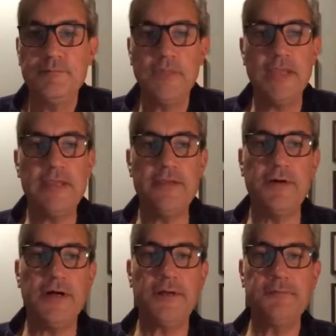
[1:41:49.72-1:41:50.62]
Thank you
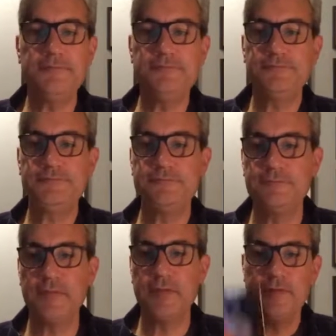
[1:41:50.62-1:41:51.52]
all.
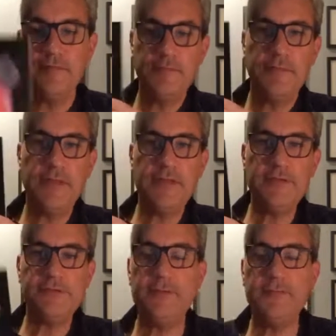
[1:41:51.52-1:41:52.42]
Thank you
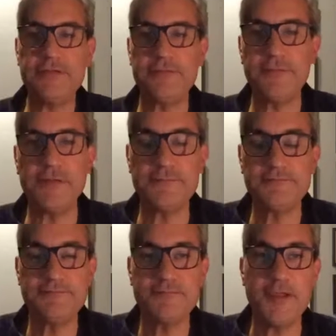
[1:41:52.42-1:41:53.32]
so much
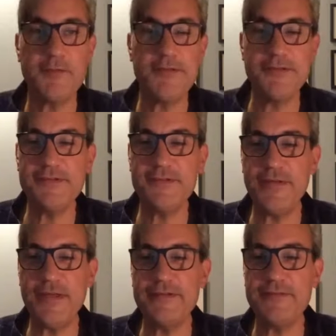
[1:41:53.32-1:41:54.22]
for coming to this
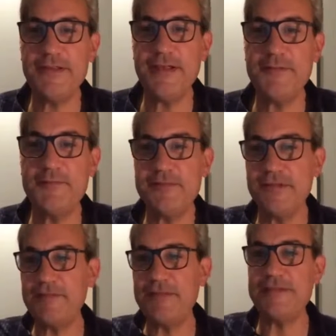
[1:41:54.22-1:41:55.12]
event. Um, it's
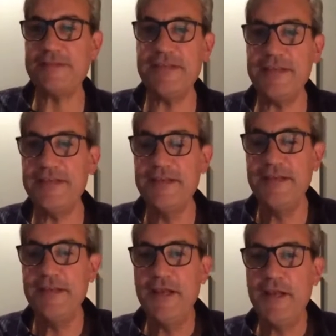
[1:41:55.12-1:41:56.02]
lovely to see
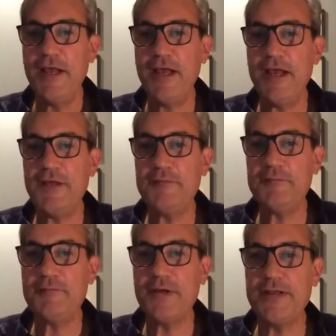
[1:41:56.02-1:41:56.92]
uh,
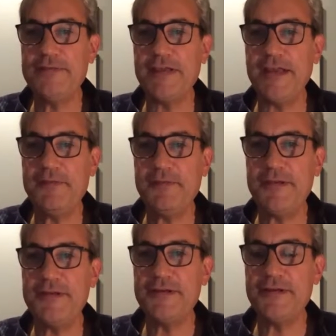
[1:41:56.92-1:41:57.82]
friends out
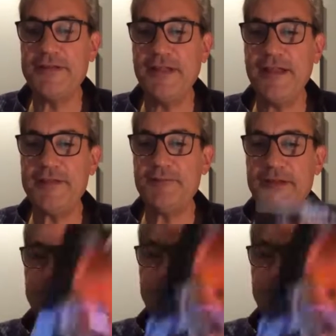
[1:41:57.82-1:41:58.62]
there online. Many